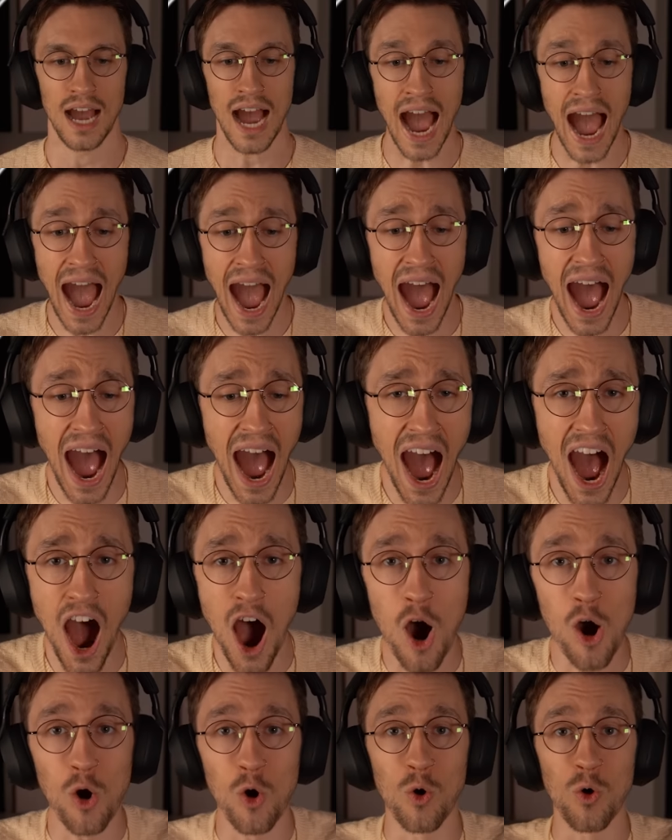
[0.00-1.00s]

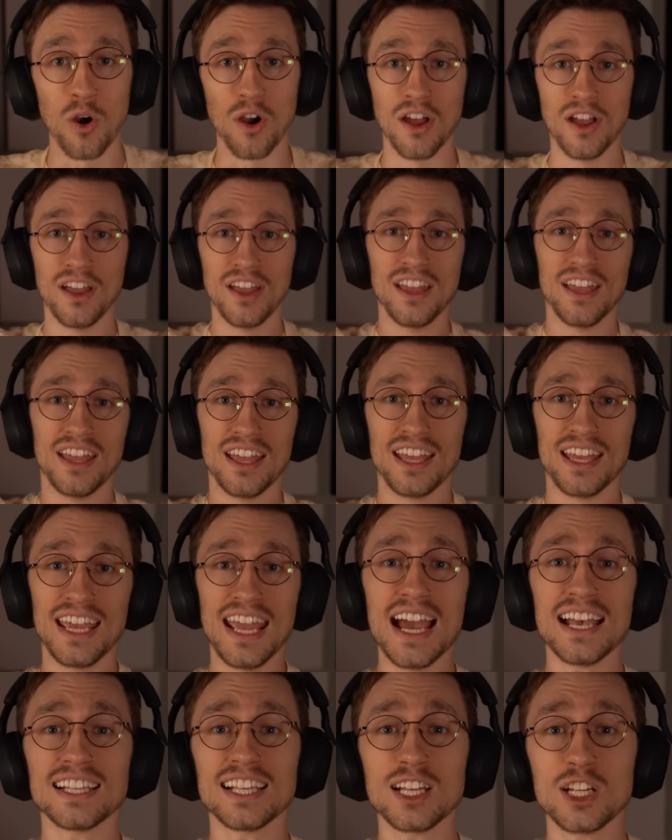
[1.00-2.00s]
How? He
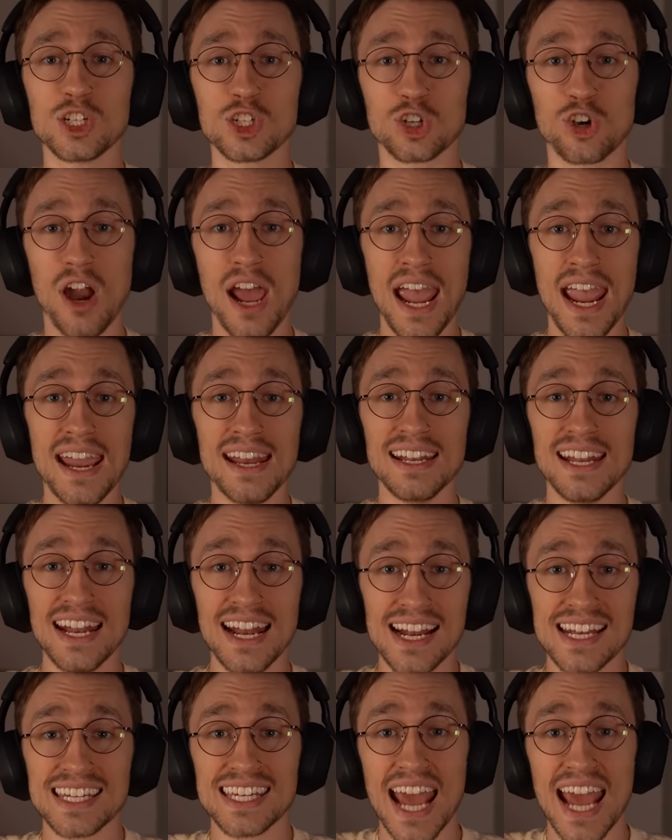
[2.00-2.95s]
hasn't trained in a